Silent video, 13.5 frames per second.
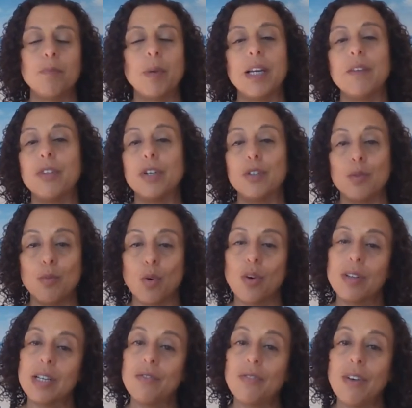But if there's more
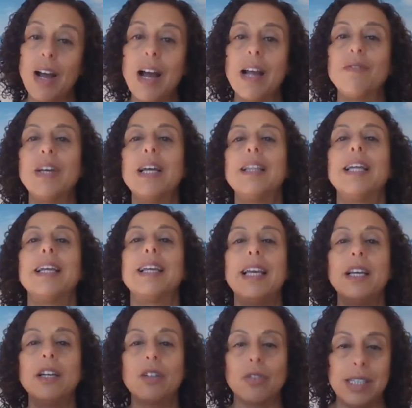than 5, that
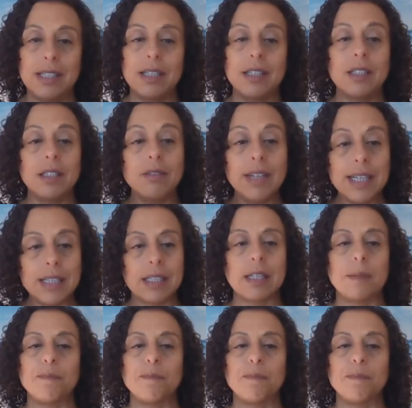increases the risk.